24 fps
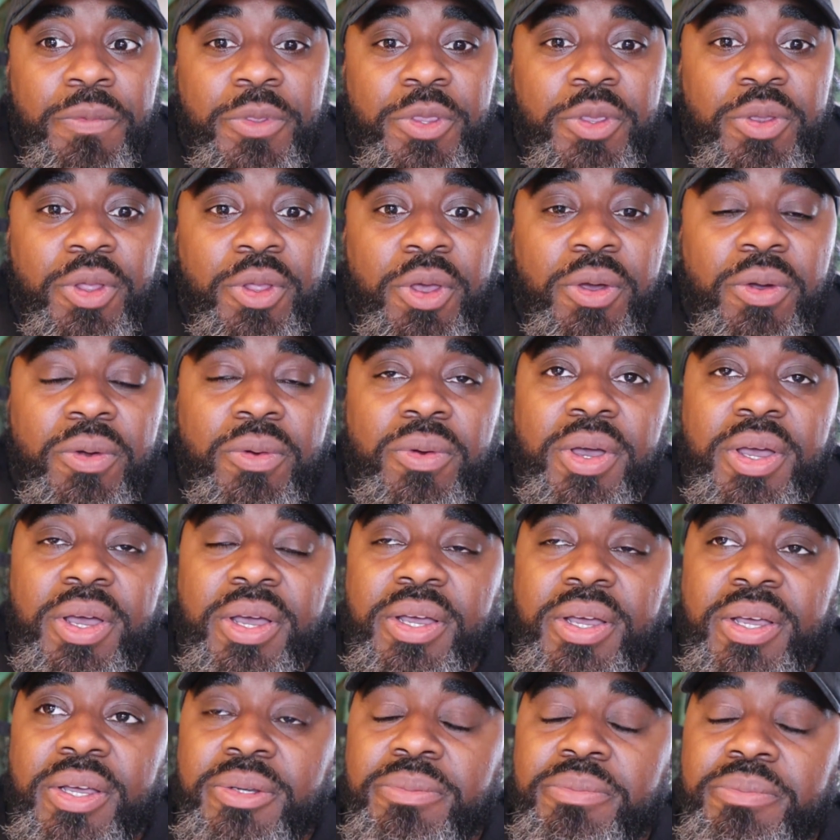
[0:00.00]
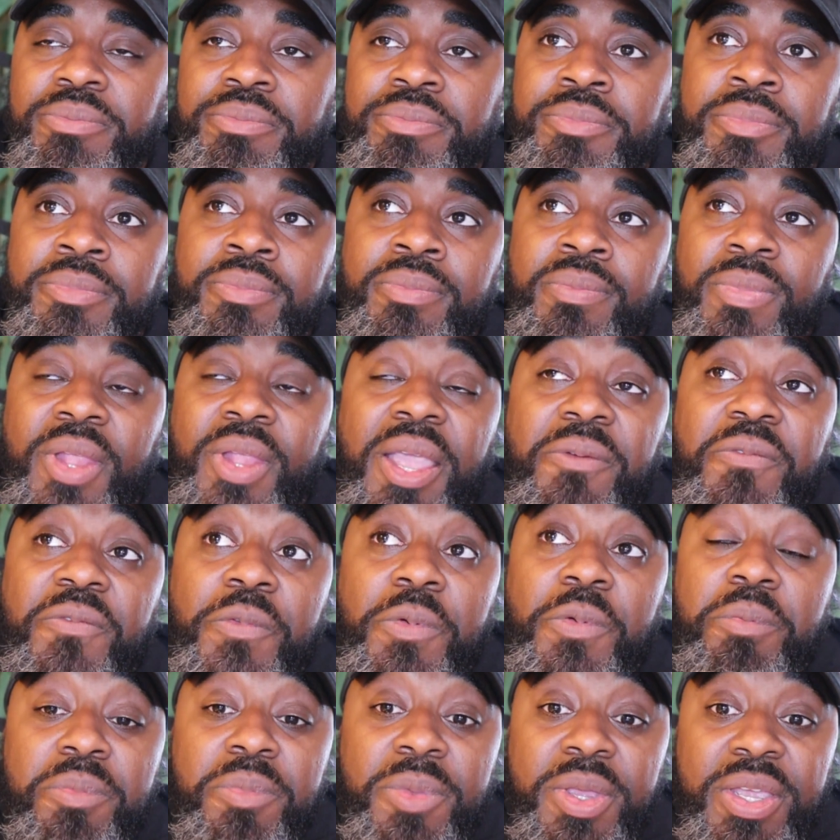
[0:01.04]
You know, um,
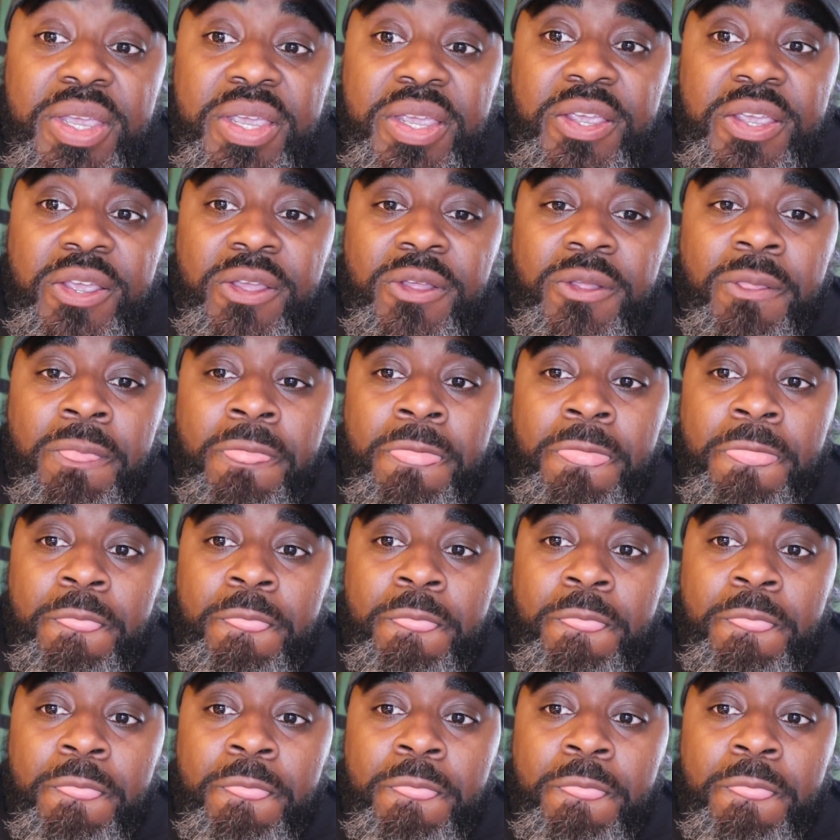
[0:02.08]
for me,